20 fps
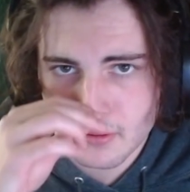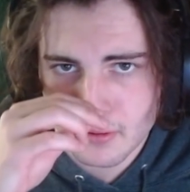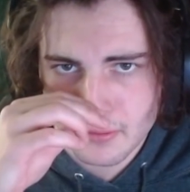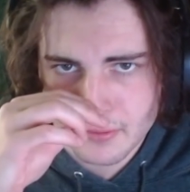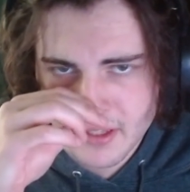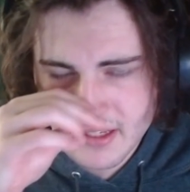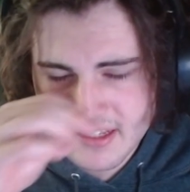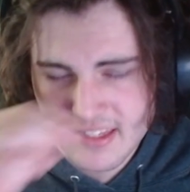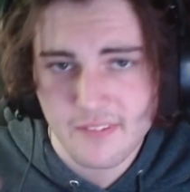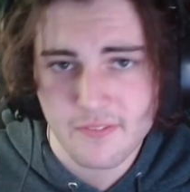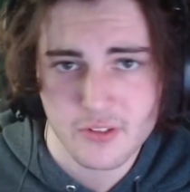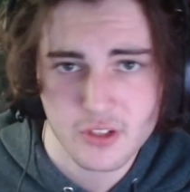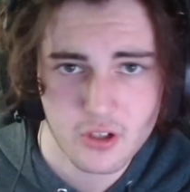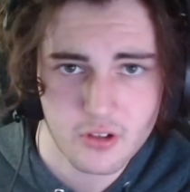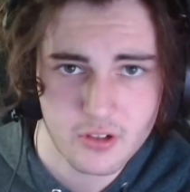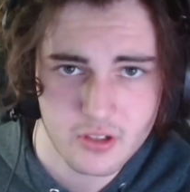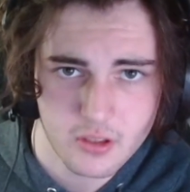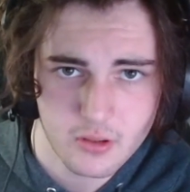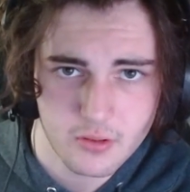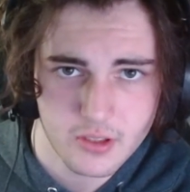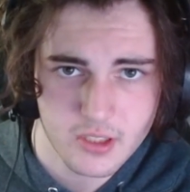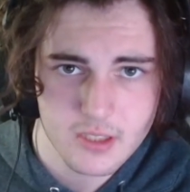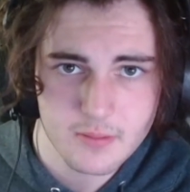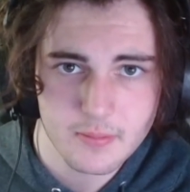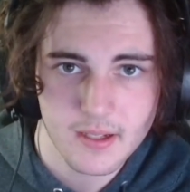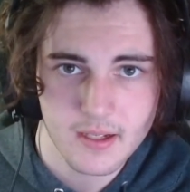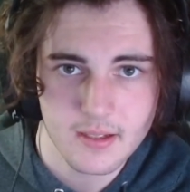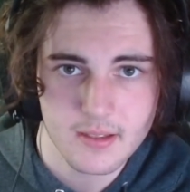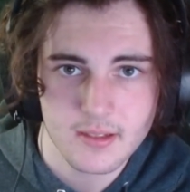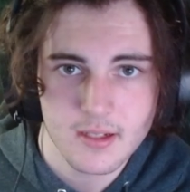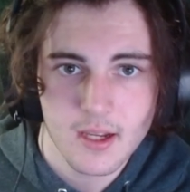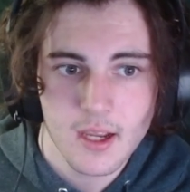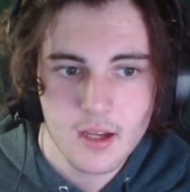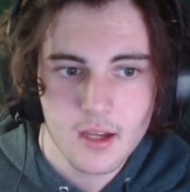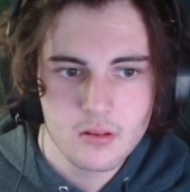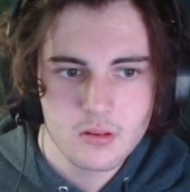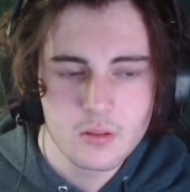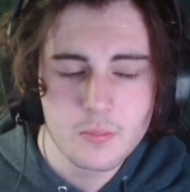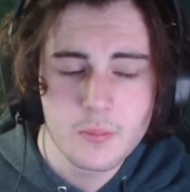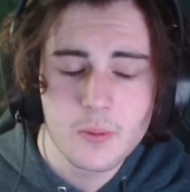Oh, they definitely already know this, because
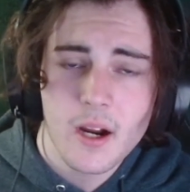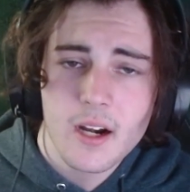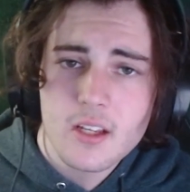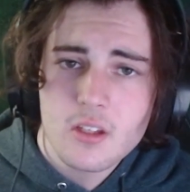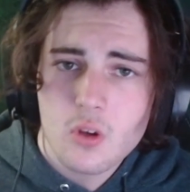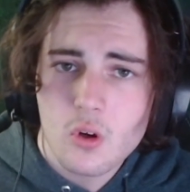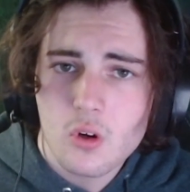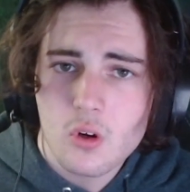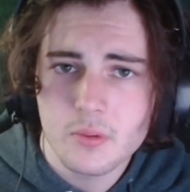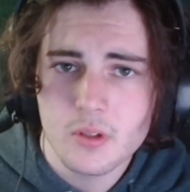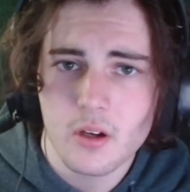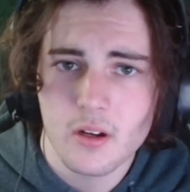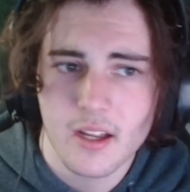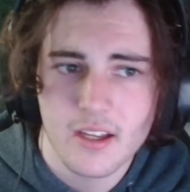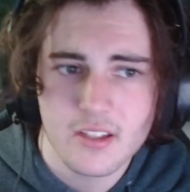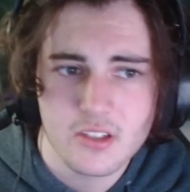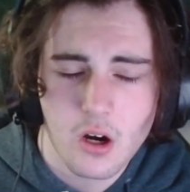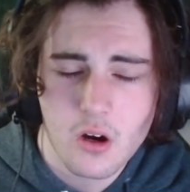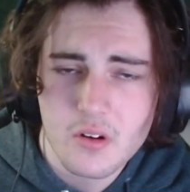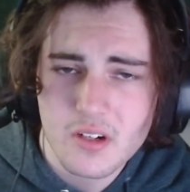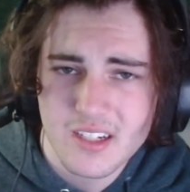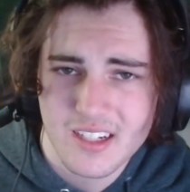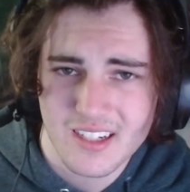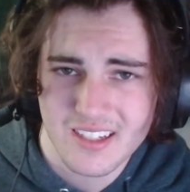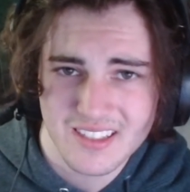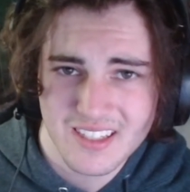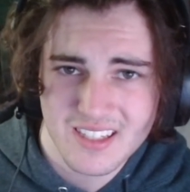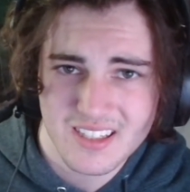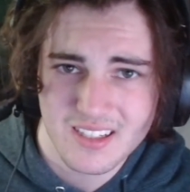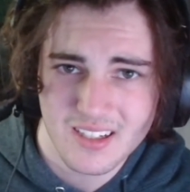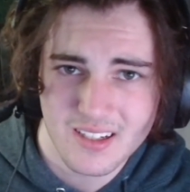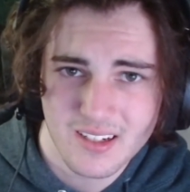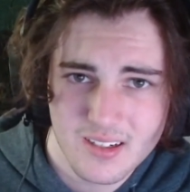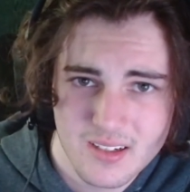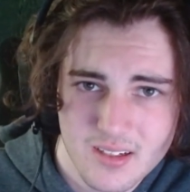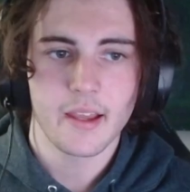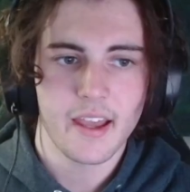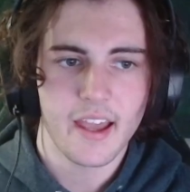the Bugatti Tourbillon has already existed.